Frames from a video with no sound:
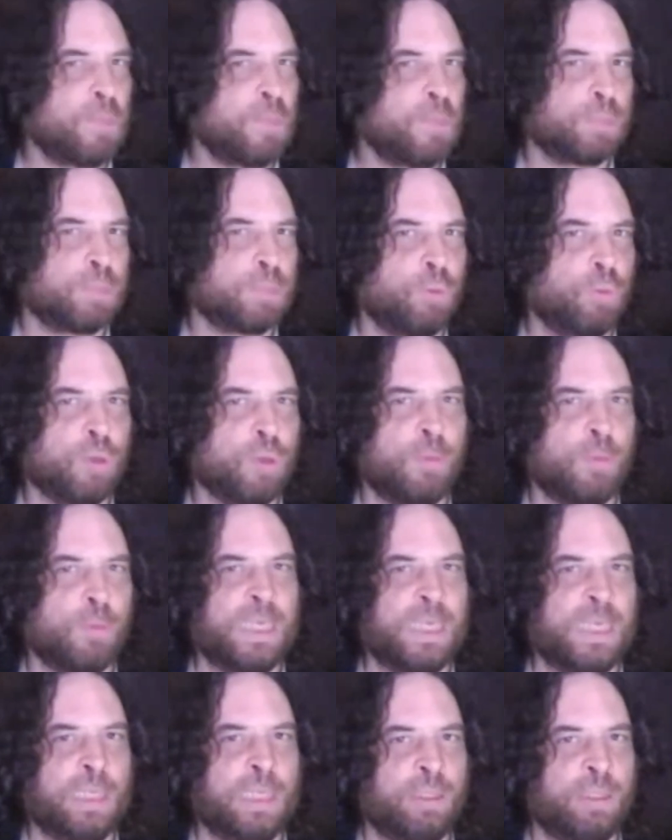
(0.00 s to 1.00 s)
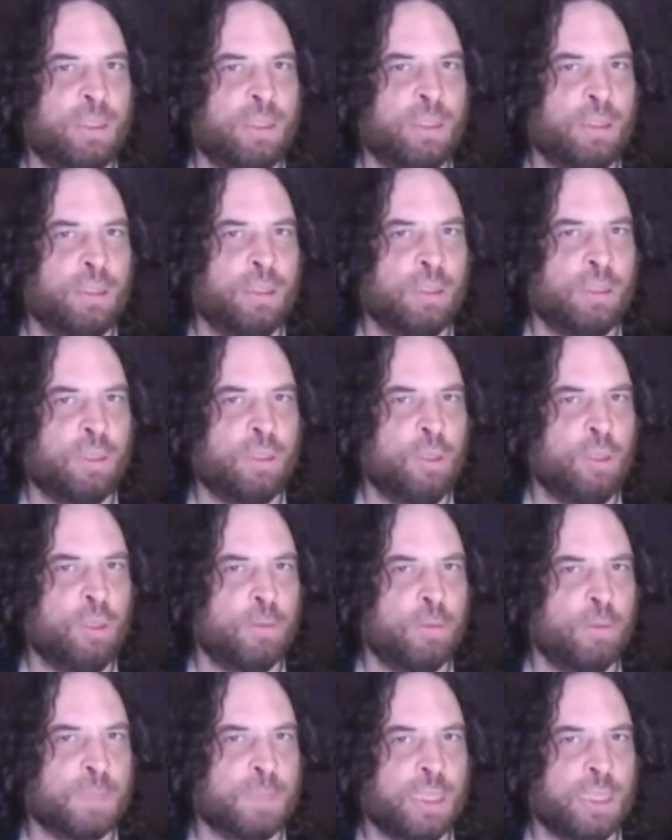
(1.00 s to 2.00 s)
much more common in
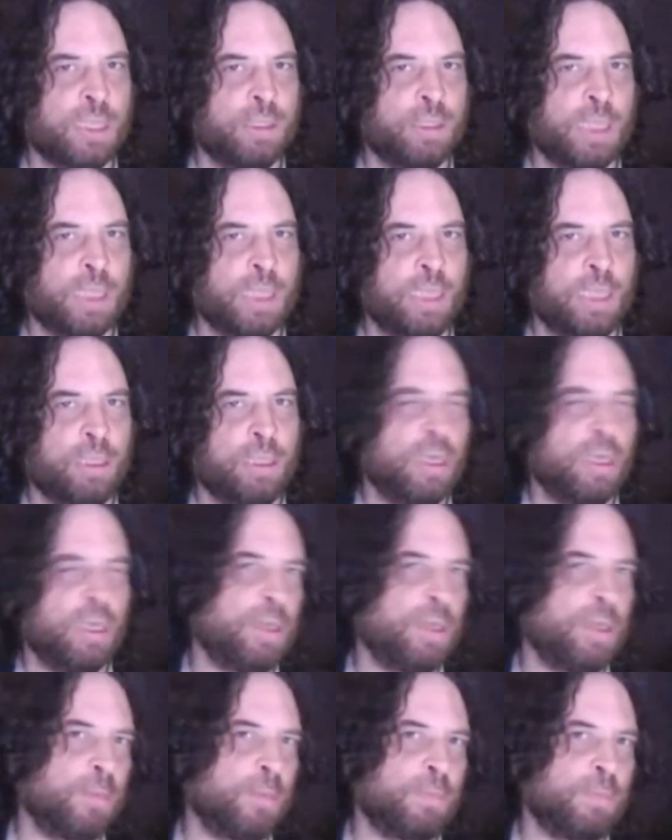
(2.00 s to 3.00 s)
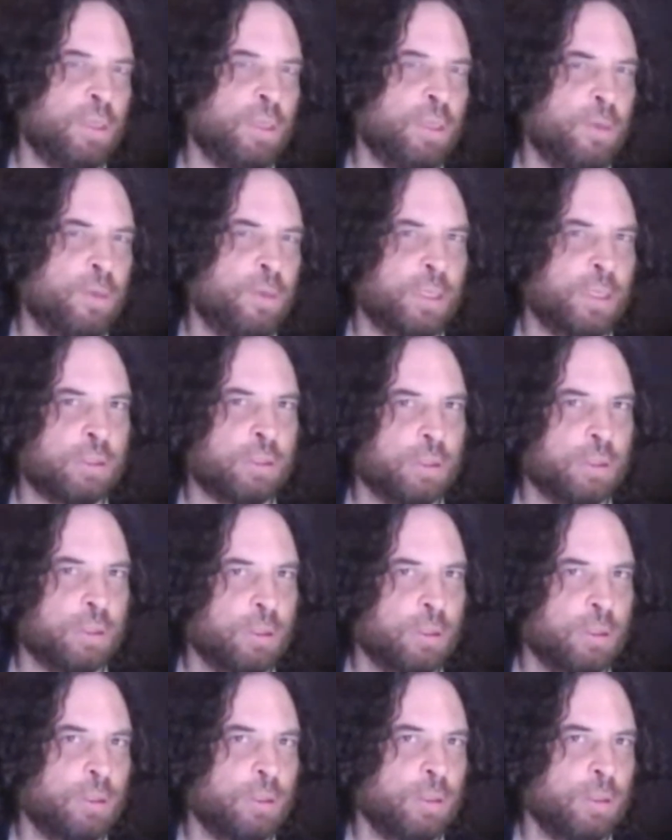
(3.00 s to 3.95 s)
Europe than in the US.